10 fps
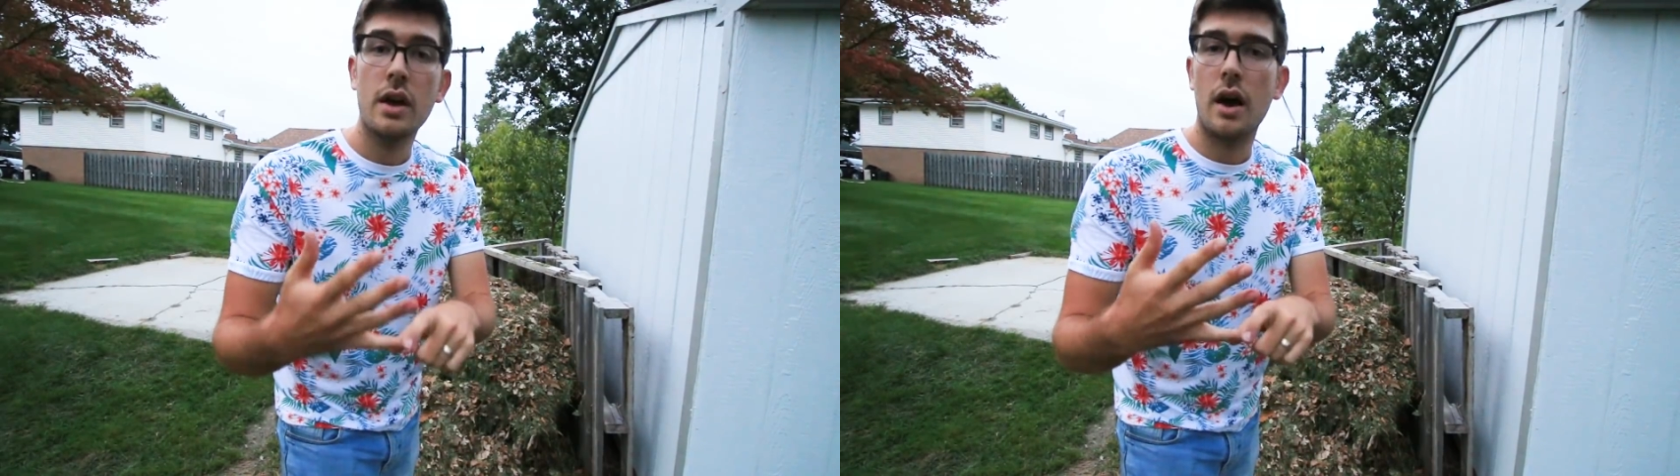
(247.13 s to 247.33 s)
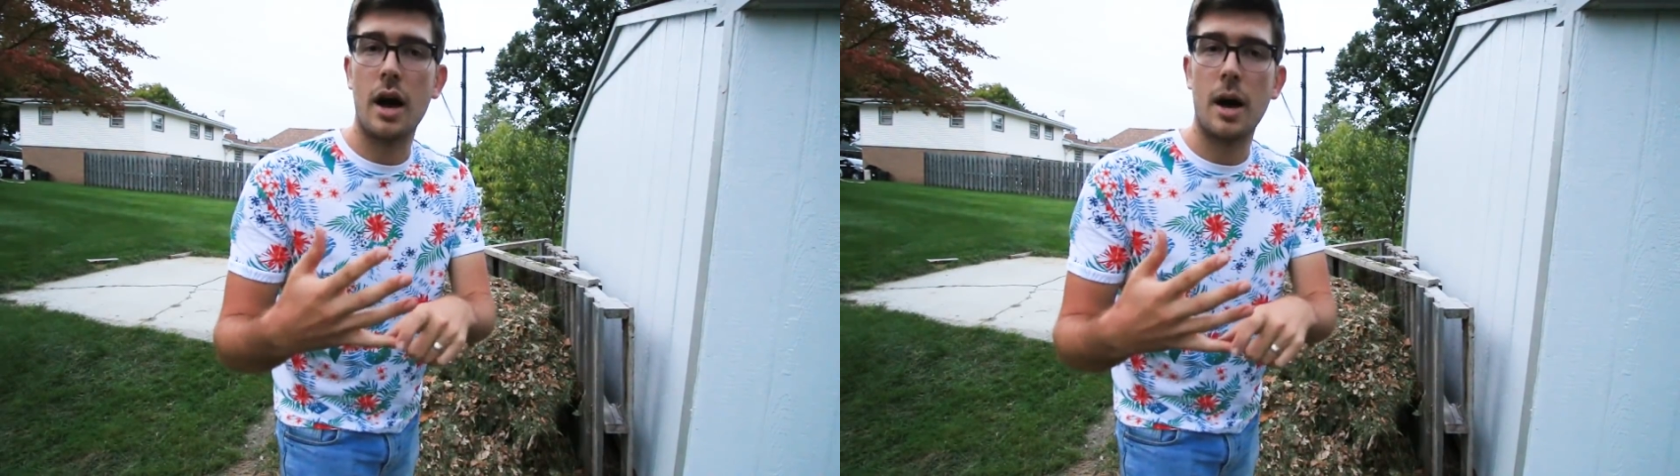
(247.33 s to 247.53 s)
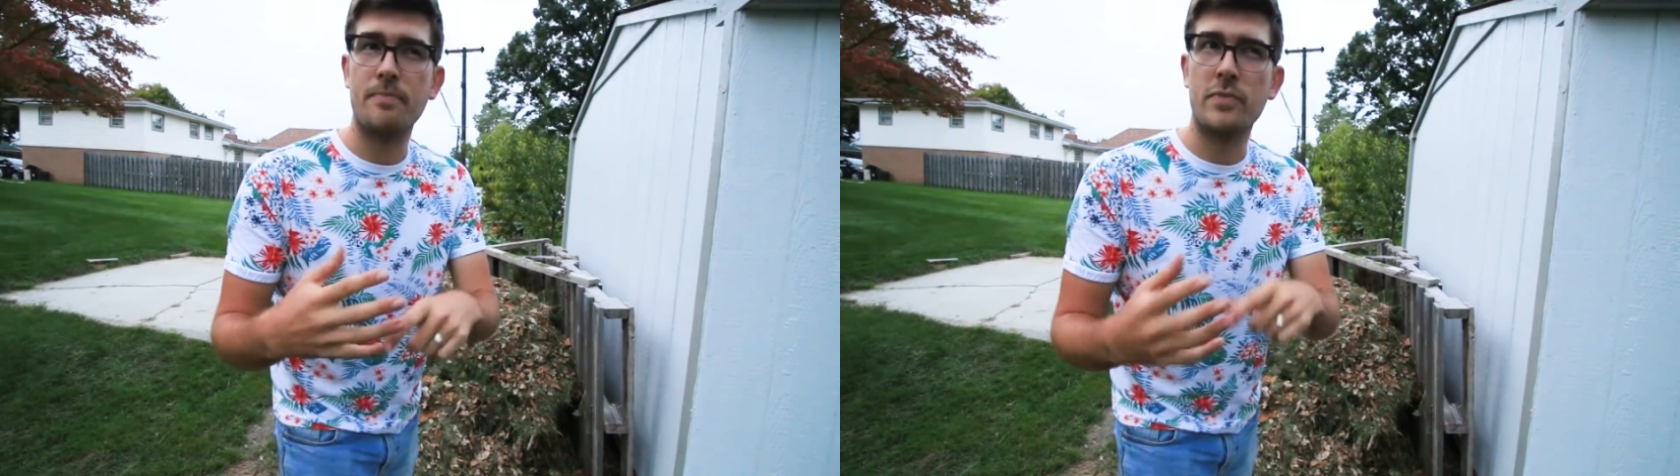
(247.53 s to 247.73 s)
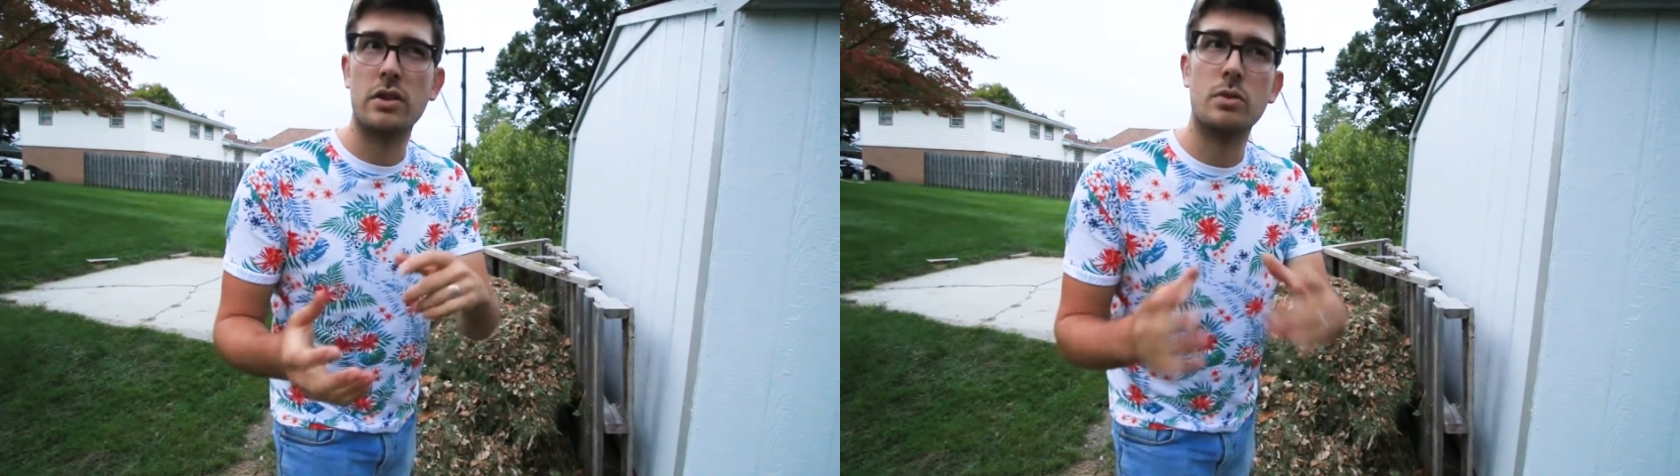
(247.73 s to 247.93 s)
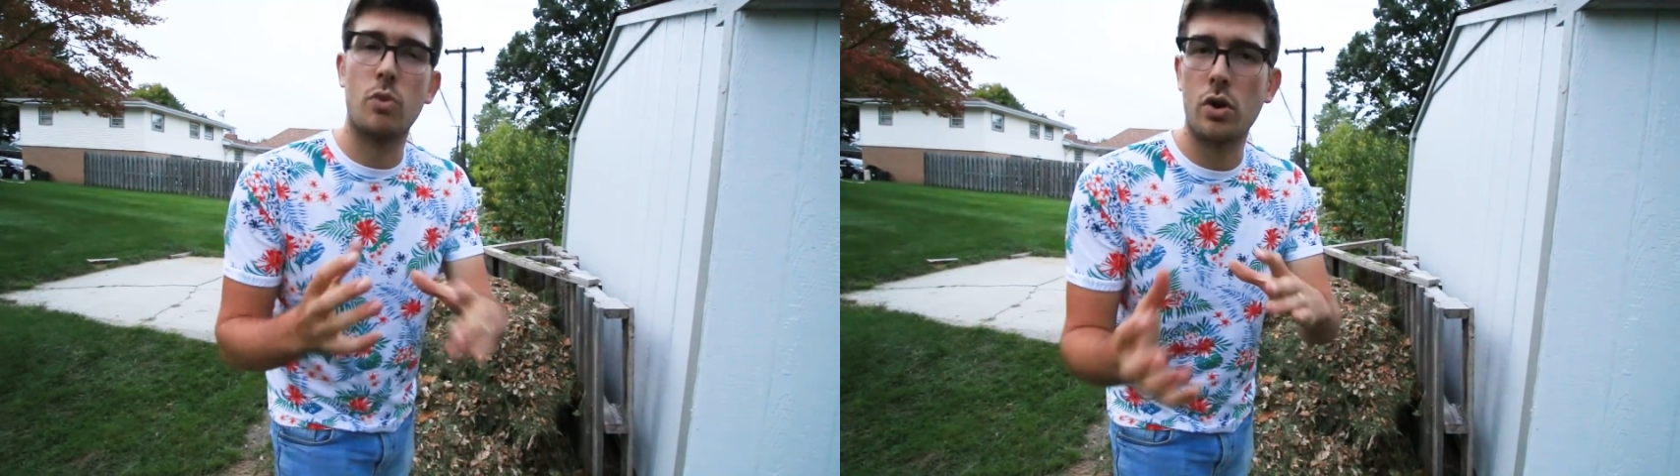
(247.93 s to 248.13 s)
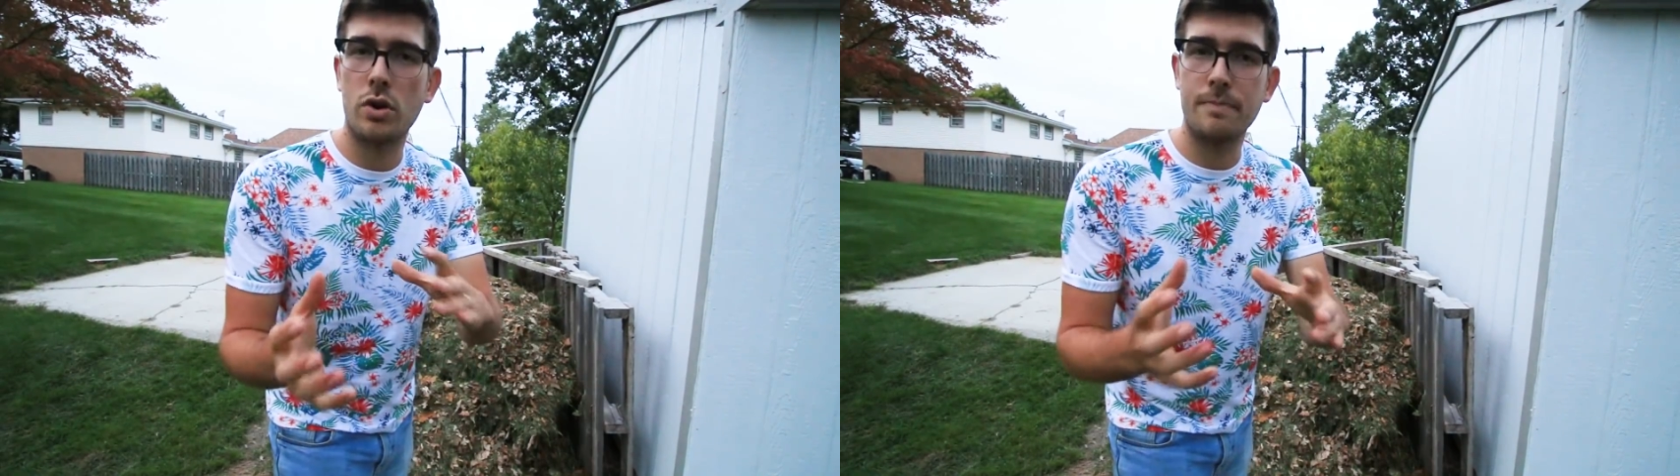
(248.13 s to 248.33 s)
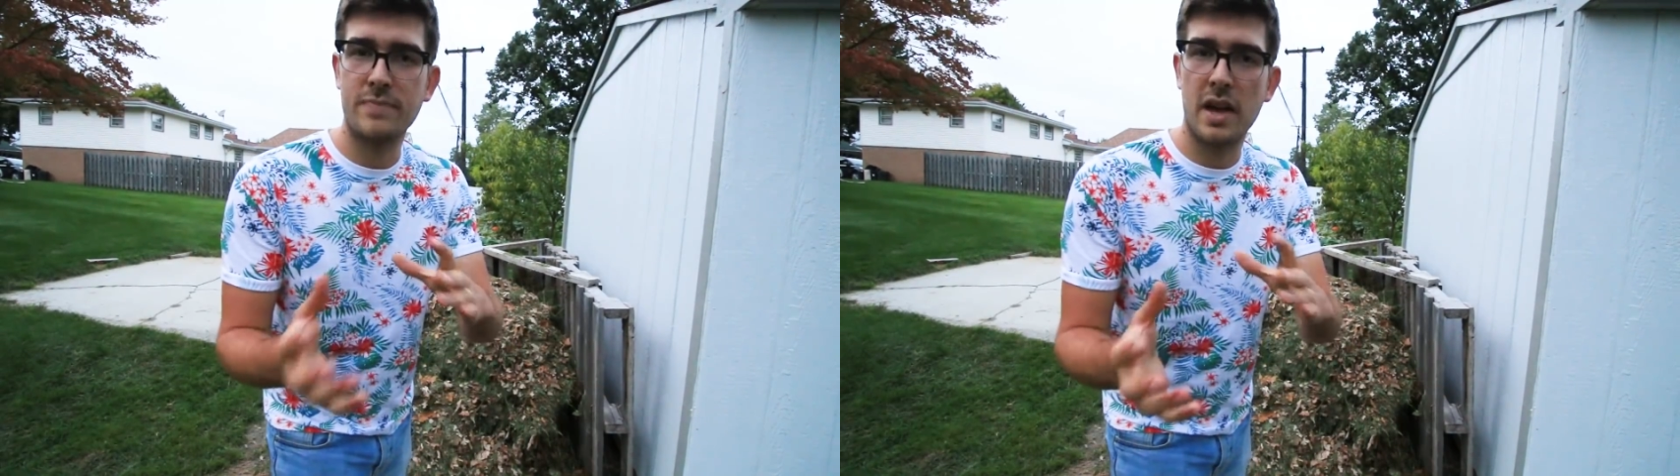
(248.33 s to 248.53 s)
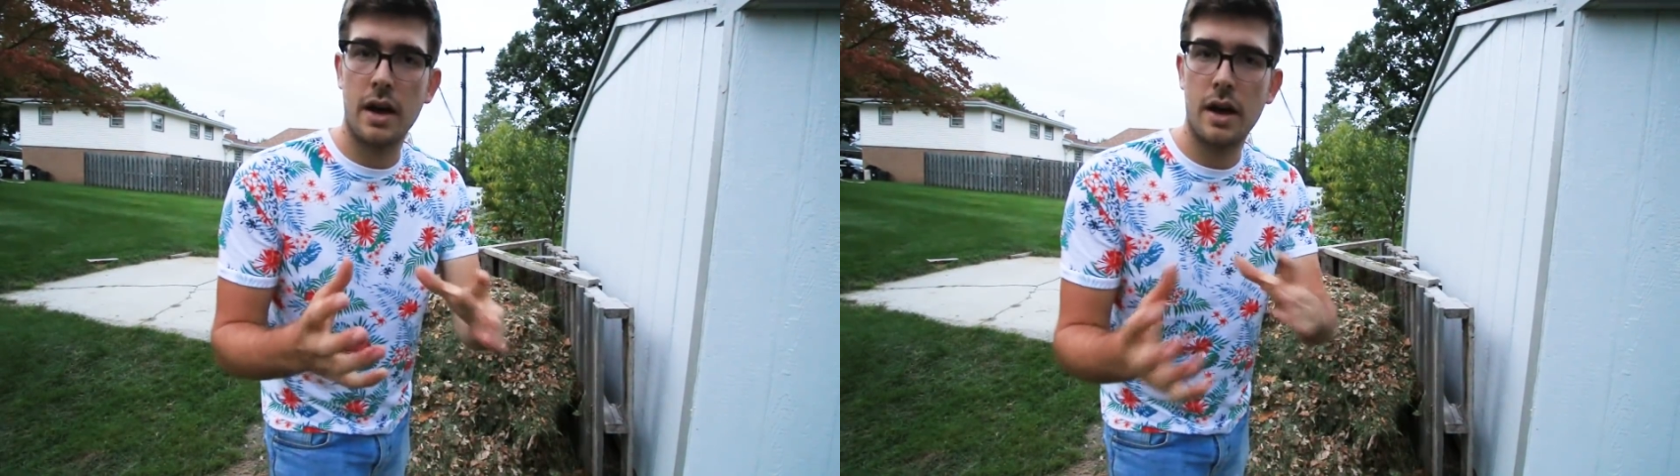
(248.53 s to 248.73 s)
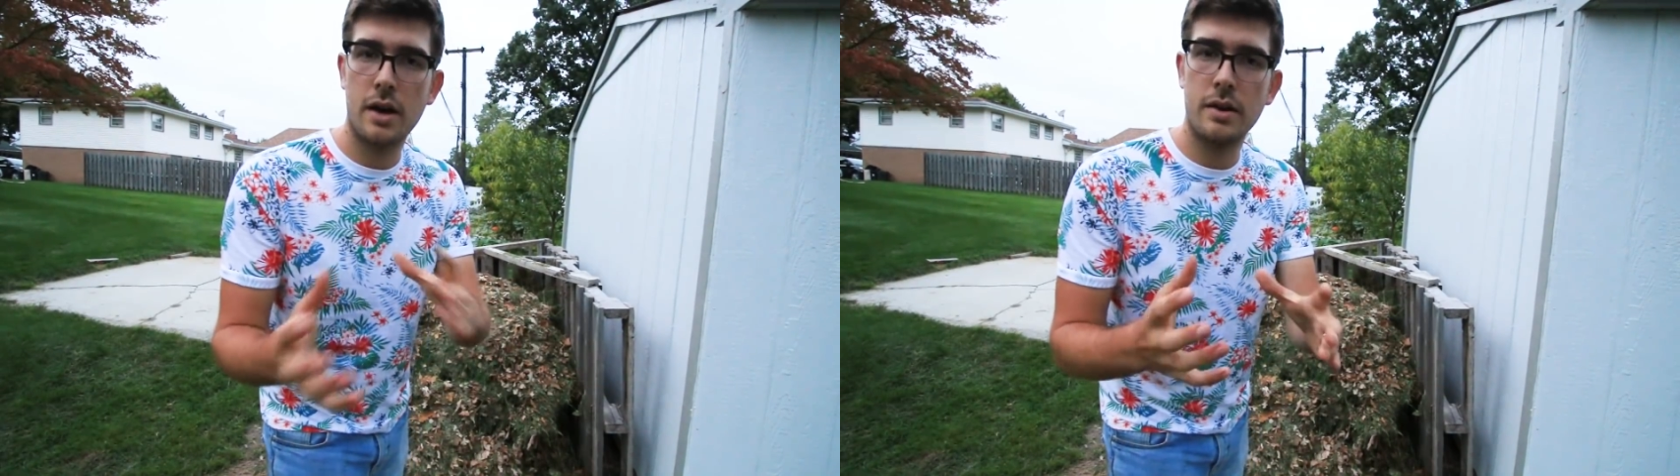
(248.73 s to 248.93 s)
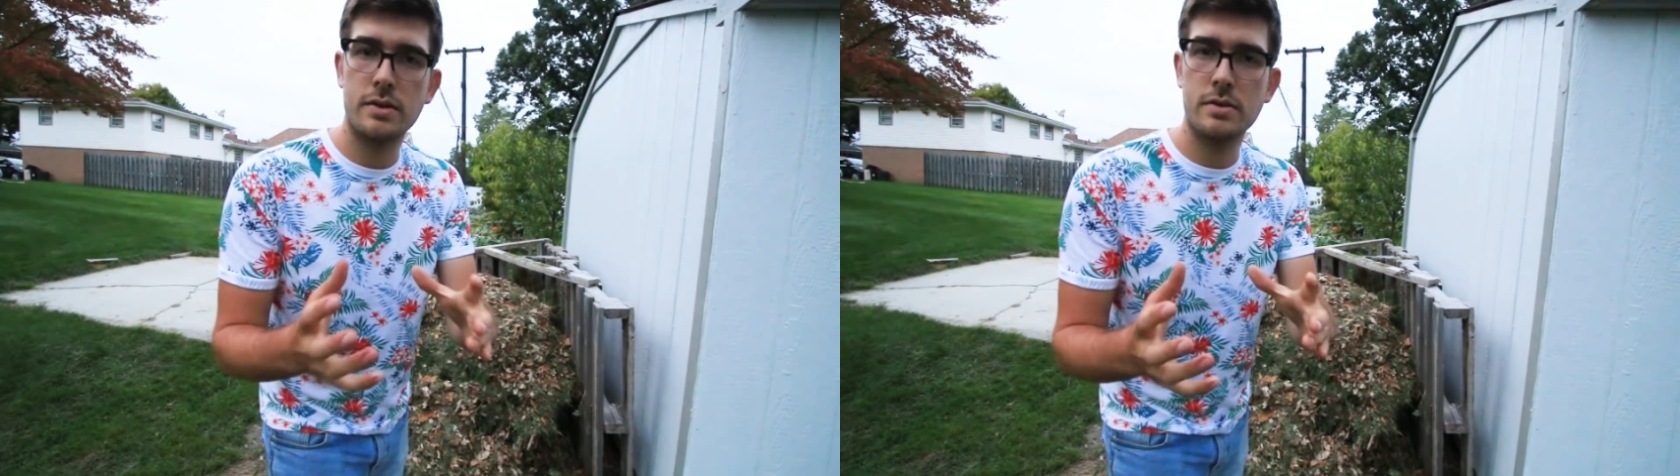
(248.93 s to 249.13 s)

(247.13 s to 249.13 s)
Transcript: um, a little more uh,